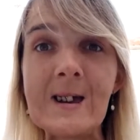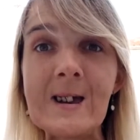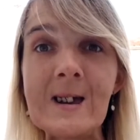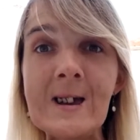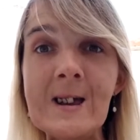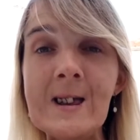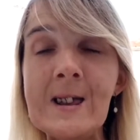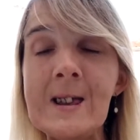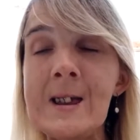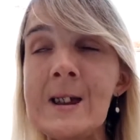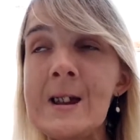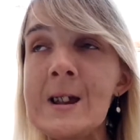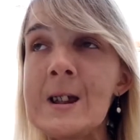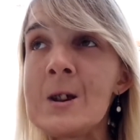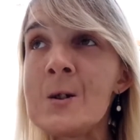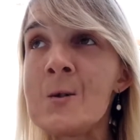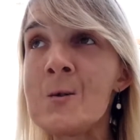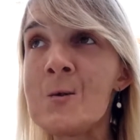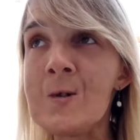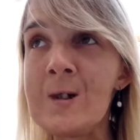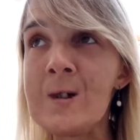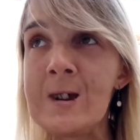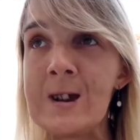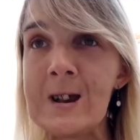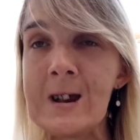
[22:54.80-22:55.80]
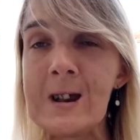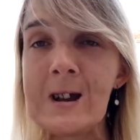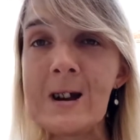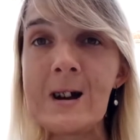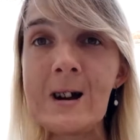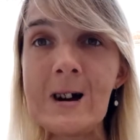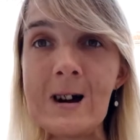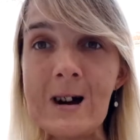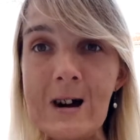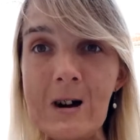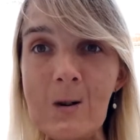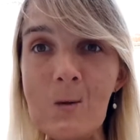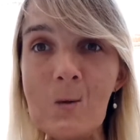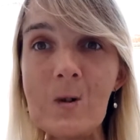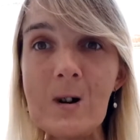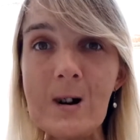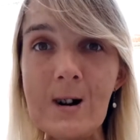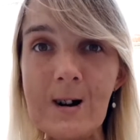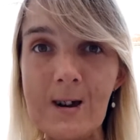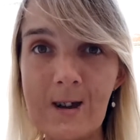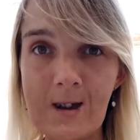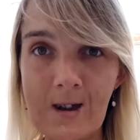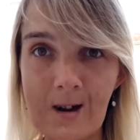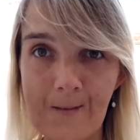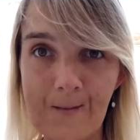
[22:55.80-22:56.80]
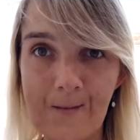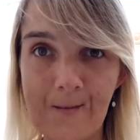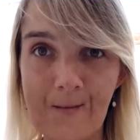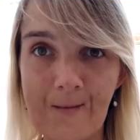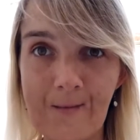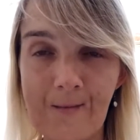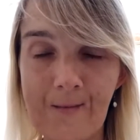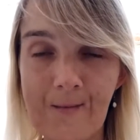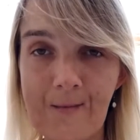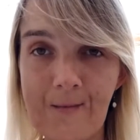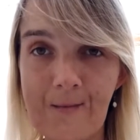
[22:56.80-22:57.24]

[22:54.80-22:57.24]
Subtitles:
Is it really how I am?